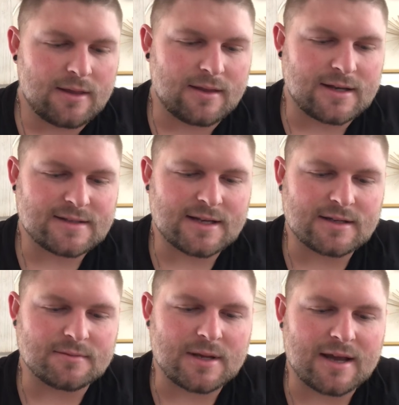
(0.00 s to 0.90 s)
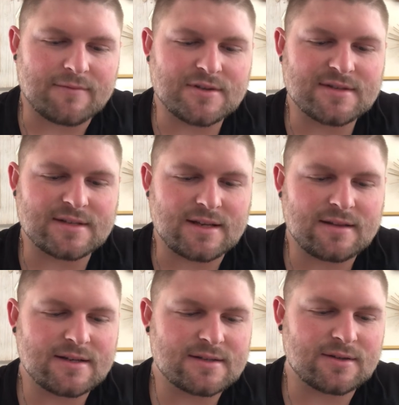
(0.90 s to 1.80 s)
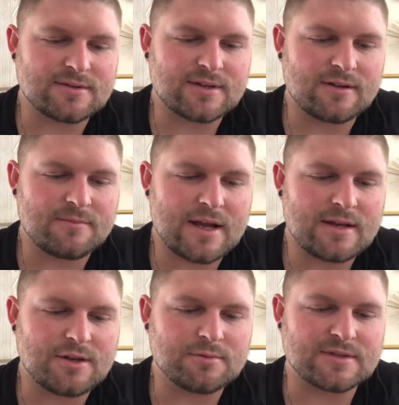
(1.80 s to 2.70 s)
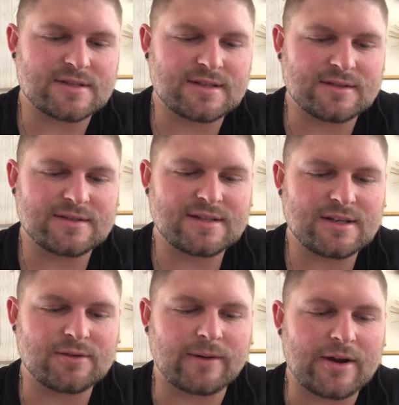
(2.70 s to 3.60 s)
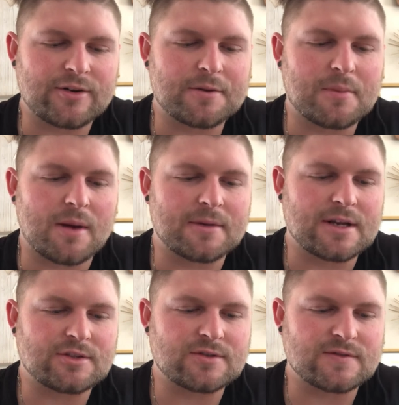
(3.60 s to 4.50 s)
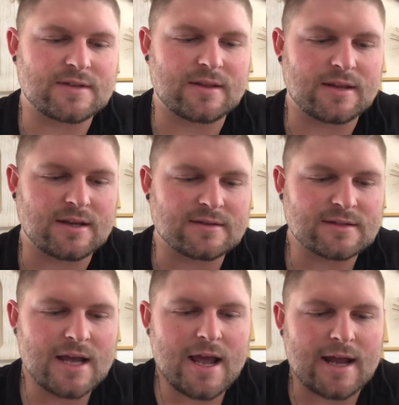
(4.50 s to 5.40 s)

Then he said to me, Have you seen this, O son of man? You will still see greater abominations than these.